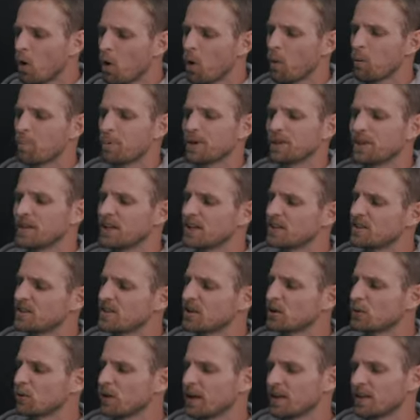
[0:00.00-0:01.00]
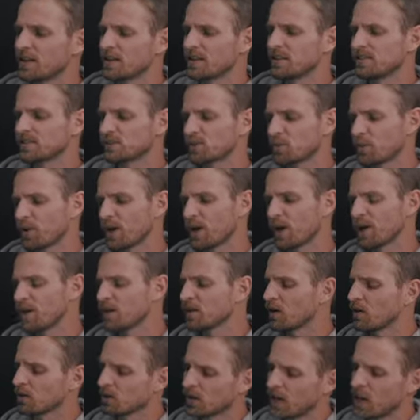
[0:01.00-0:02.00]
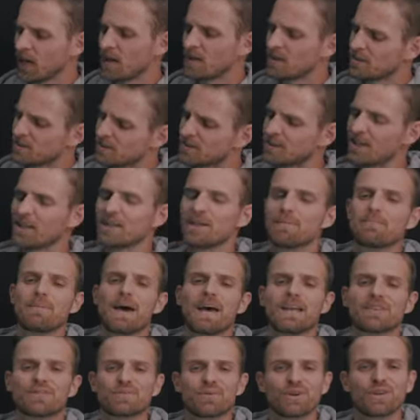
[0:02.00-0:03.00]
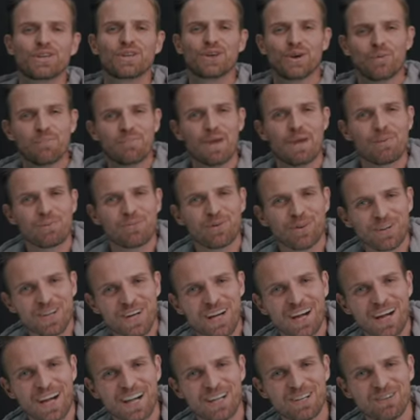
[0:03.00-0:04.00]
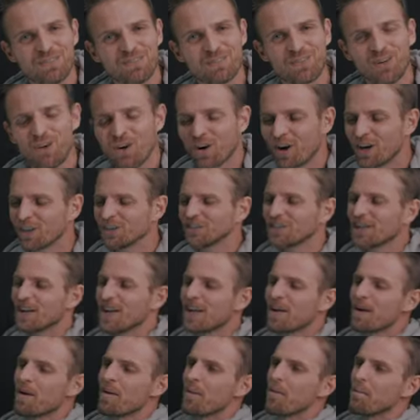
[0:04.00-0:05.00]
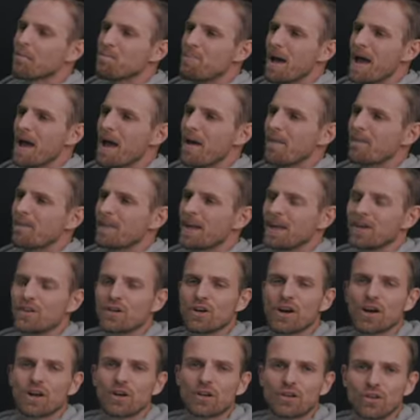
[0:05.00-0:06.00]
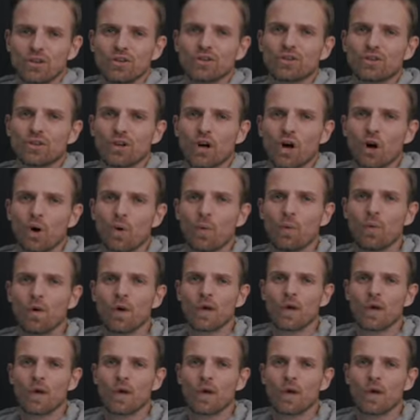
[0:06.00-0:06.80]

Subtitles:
open the articulated screen, okay, insert the battery, your memory card of course, bam, and you're good to go.